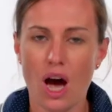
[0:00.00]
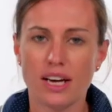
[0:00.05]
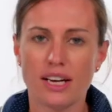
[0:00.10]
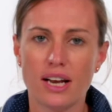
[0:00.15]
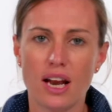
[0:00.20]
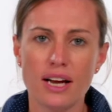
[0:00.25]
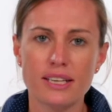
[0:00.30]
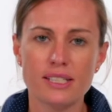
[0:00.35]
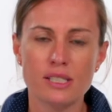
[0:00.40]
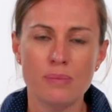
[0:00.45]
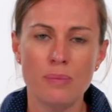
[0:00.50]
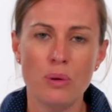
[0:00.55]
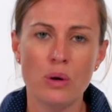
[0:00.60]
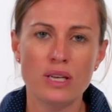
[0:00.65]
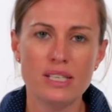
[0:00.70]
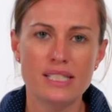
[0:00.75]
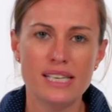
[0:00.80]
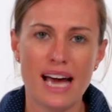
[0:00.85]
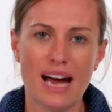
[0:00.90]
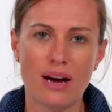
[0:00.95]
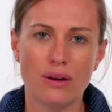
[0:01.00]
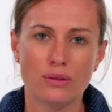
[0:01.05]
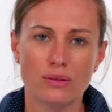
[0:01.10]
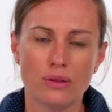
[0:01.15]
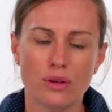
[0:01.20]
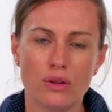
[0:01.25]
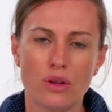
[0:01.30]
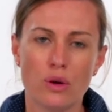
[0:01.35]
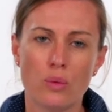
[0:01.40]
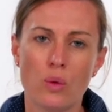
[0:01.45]
I'd like to point out
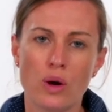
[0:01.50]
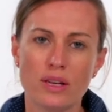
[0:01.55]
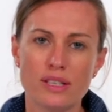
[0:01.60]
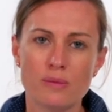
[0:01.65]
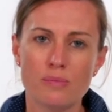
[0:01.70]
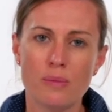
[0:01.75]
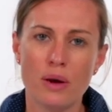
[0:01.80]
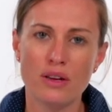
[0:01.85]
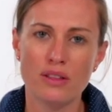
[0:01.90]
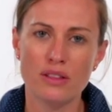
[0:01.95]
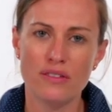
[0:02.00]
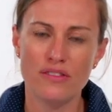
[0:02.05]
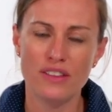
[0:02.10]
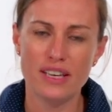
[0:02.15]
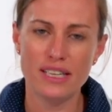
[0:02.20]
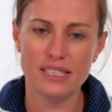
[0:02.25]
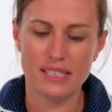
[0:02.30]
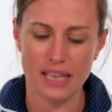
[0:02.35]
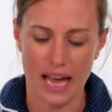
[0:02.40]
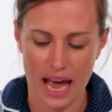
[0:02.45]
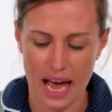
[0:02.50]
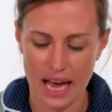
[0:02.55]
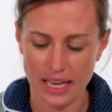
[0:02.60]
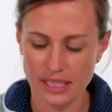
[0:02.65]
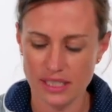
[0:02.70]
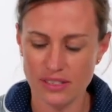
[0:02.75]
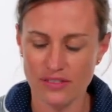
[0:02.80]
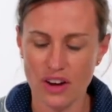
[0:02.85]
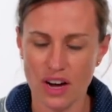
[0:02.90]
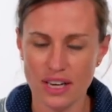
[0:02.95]
that once both of these
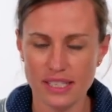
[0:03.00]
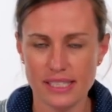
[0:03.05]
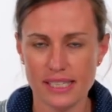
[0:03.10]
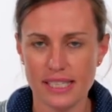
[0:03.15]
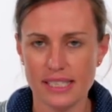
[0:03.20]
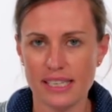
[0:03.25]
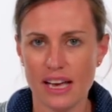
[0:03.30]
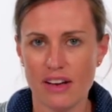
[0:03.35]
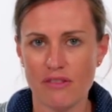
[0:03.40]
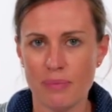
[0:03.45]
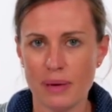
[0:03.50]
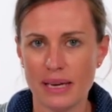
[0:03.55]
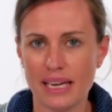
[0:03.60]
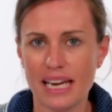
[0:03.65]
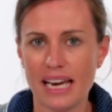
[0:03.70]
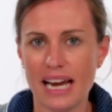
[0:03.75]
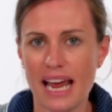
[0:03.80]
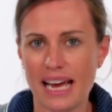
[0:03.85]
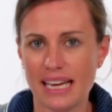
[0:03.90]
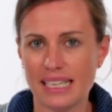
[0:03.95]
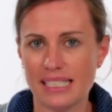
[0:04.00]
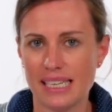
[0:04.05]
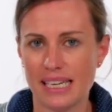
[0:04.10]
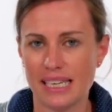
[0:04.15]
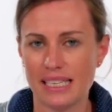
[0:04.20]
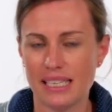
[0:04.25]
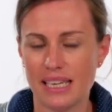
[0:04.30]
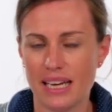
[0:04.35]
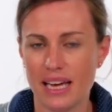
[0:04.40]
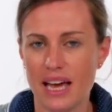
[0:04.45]
devices have been
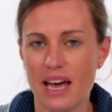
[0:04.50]
connected,